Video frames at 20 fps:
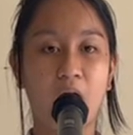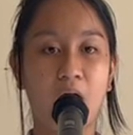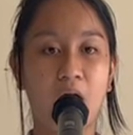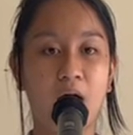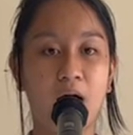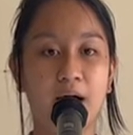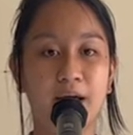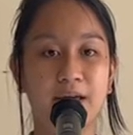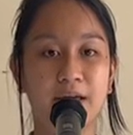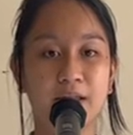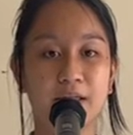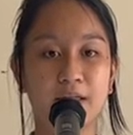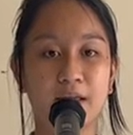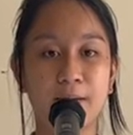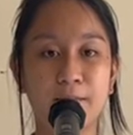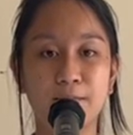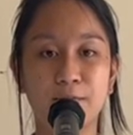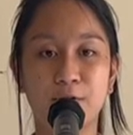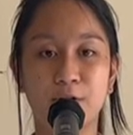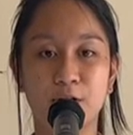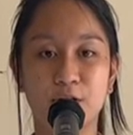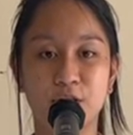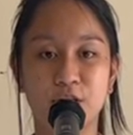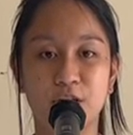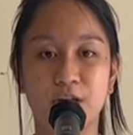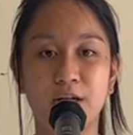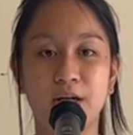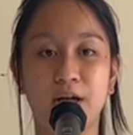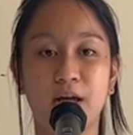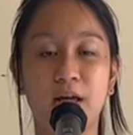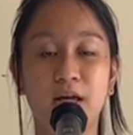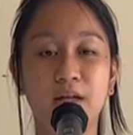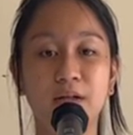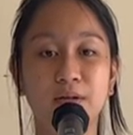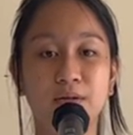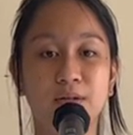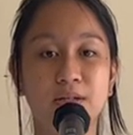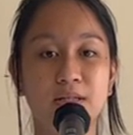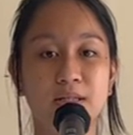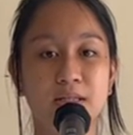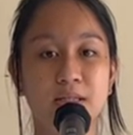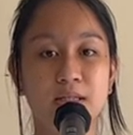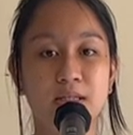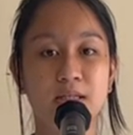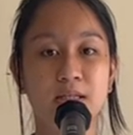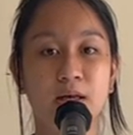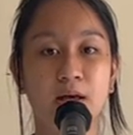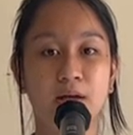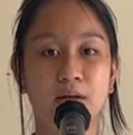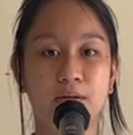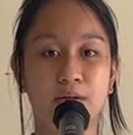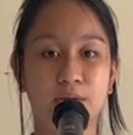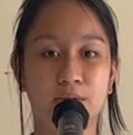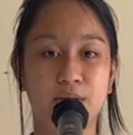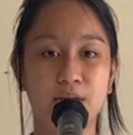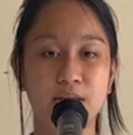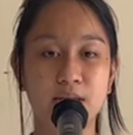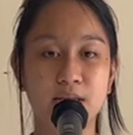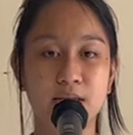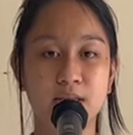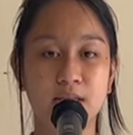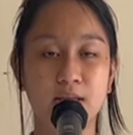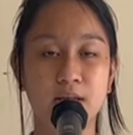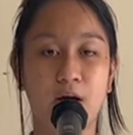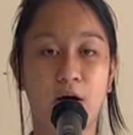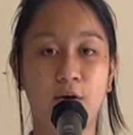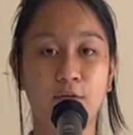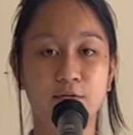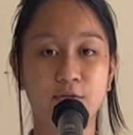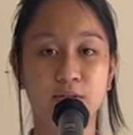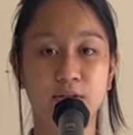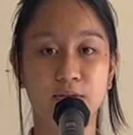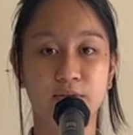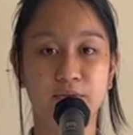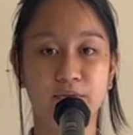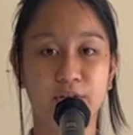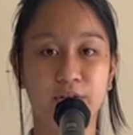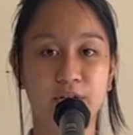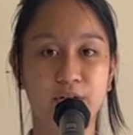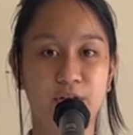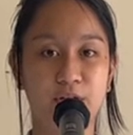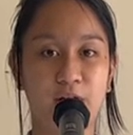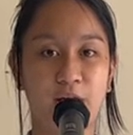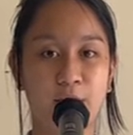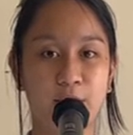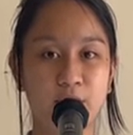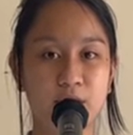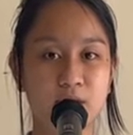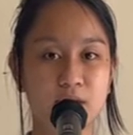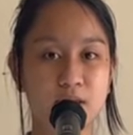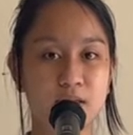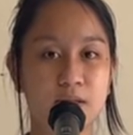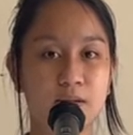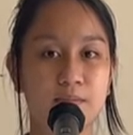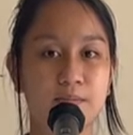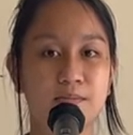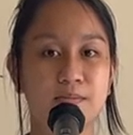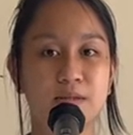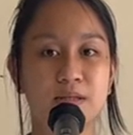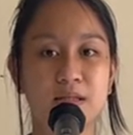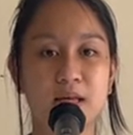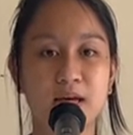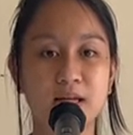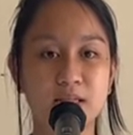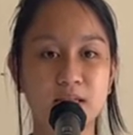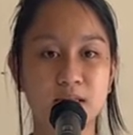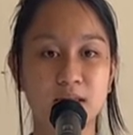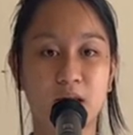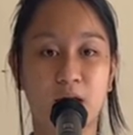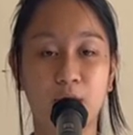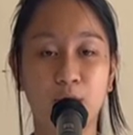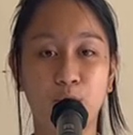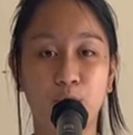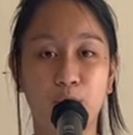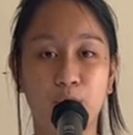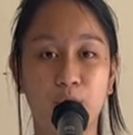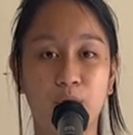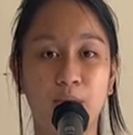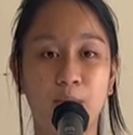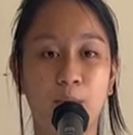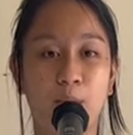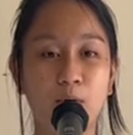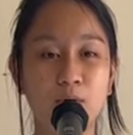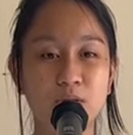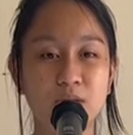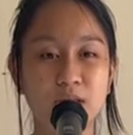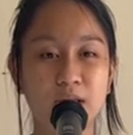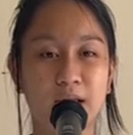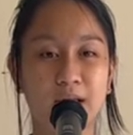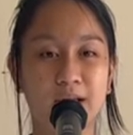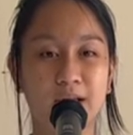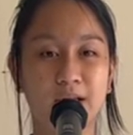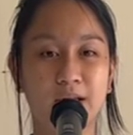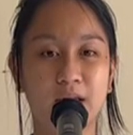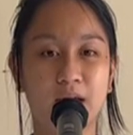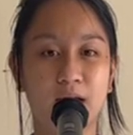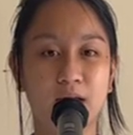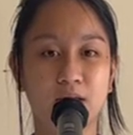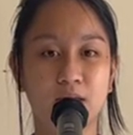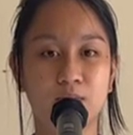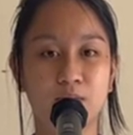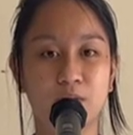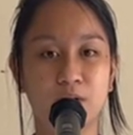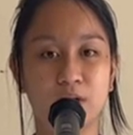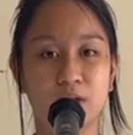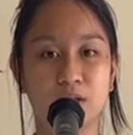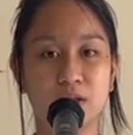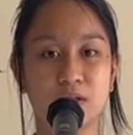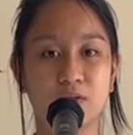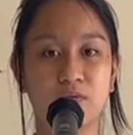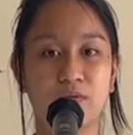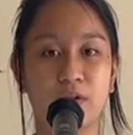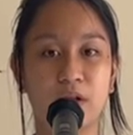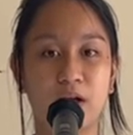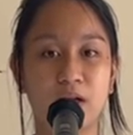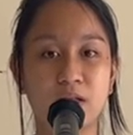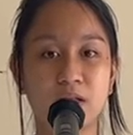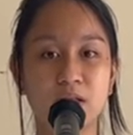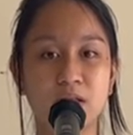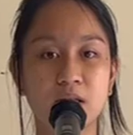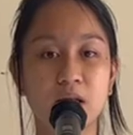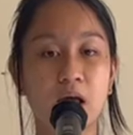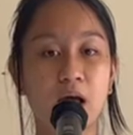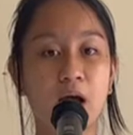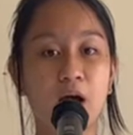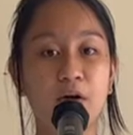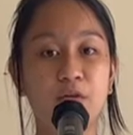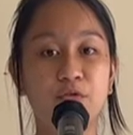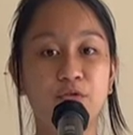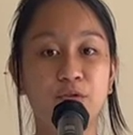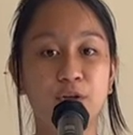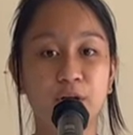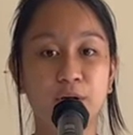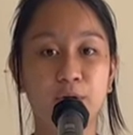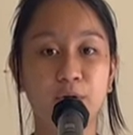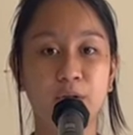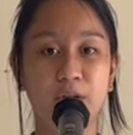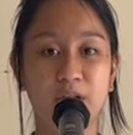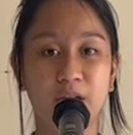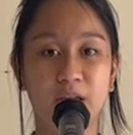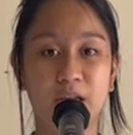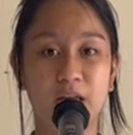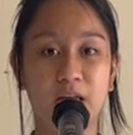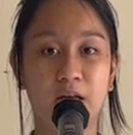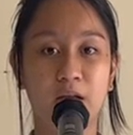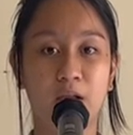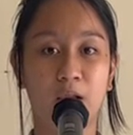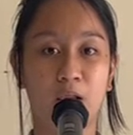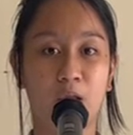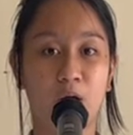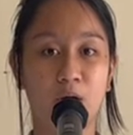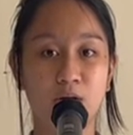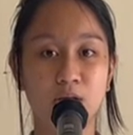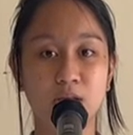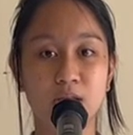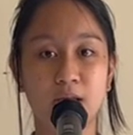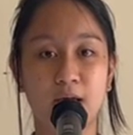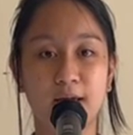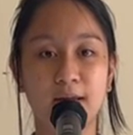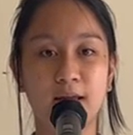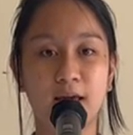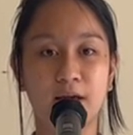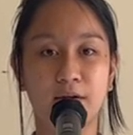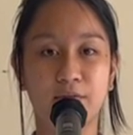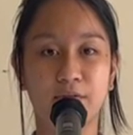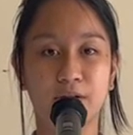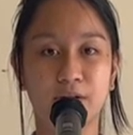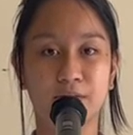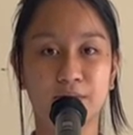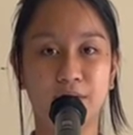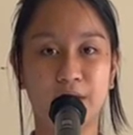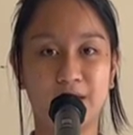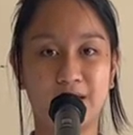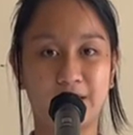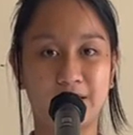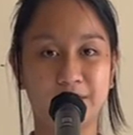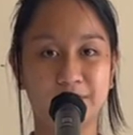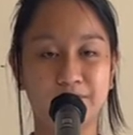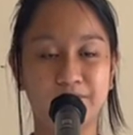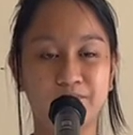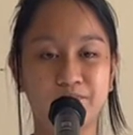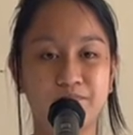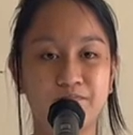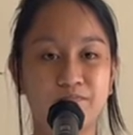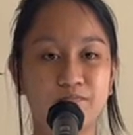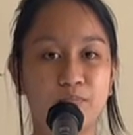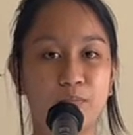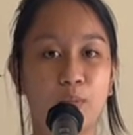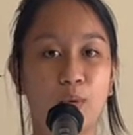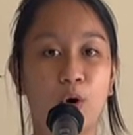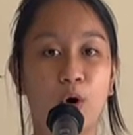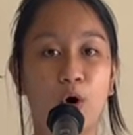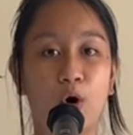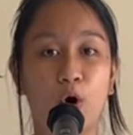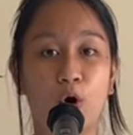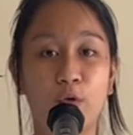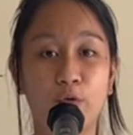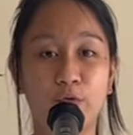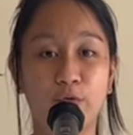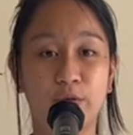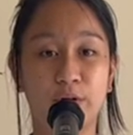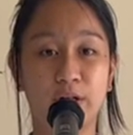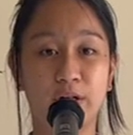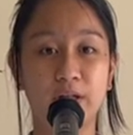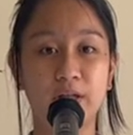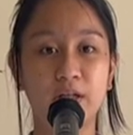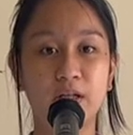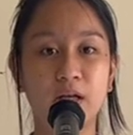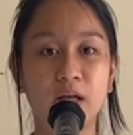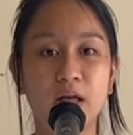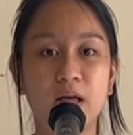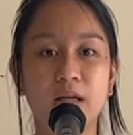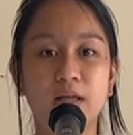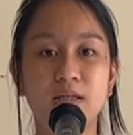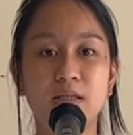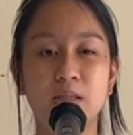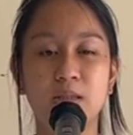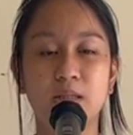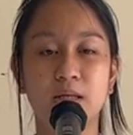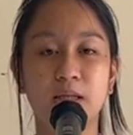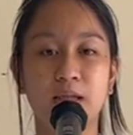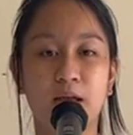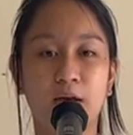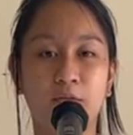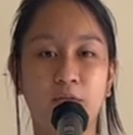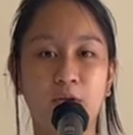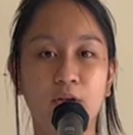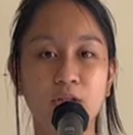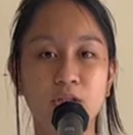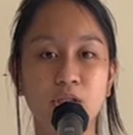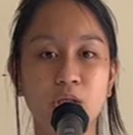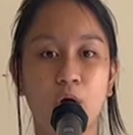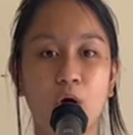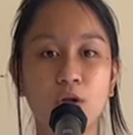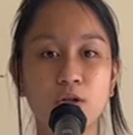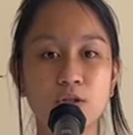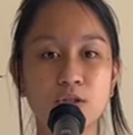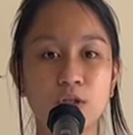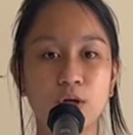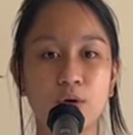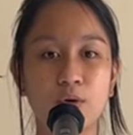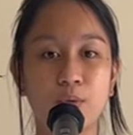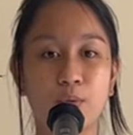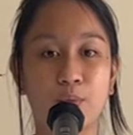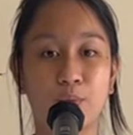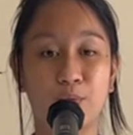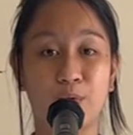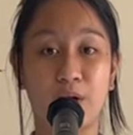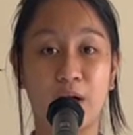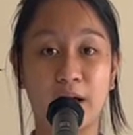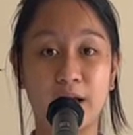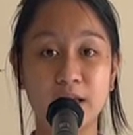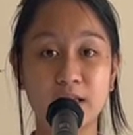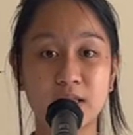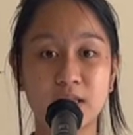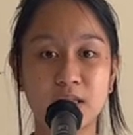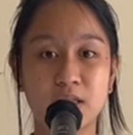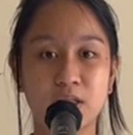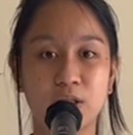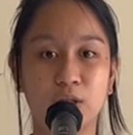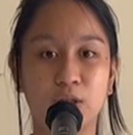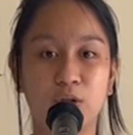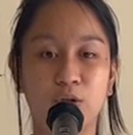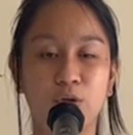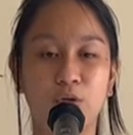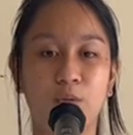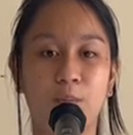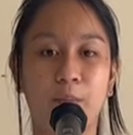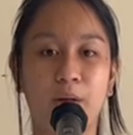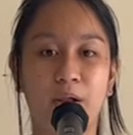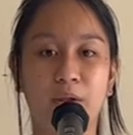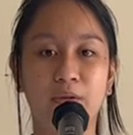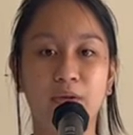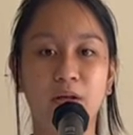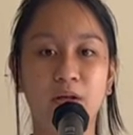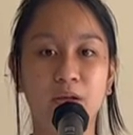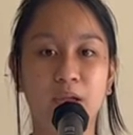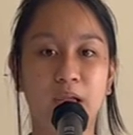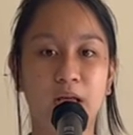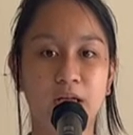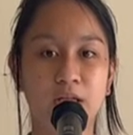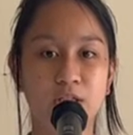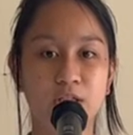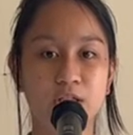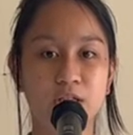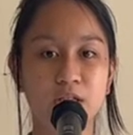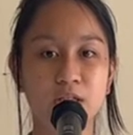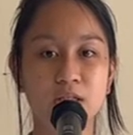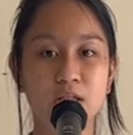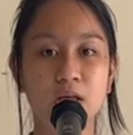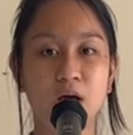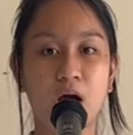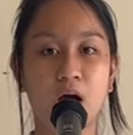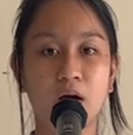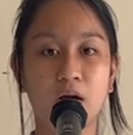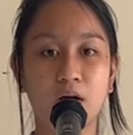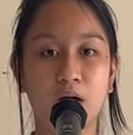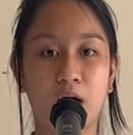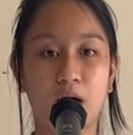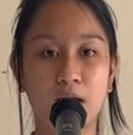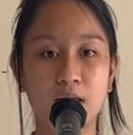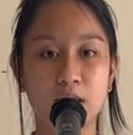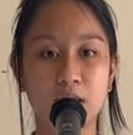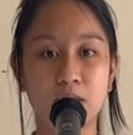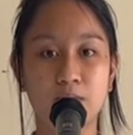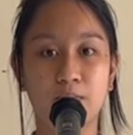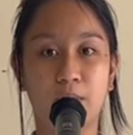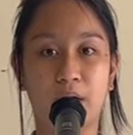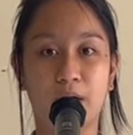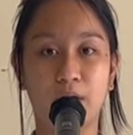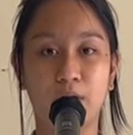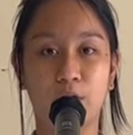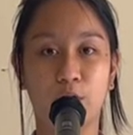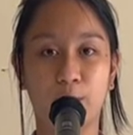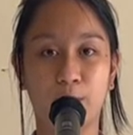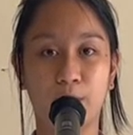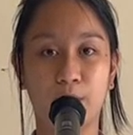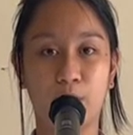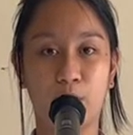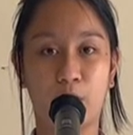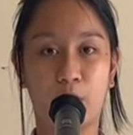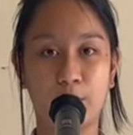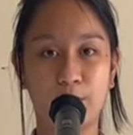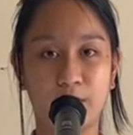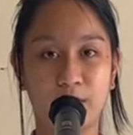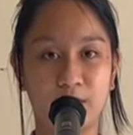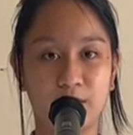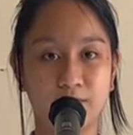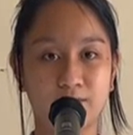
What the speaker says: Higher temperature increases the risk of severe droughts. Besides that, we will most likely experience floods frequently alongside heavy rain. Moreover, sea levels also rise due to melting glaciers caused by global warming.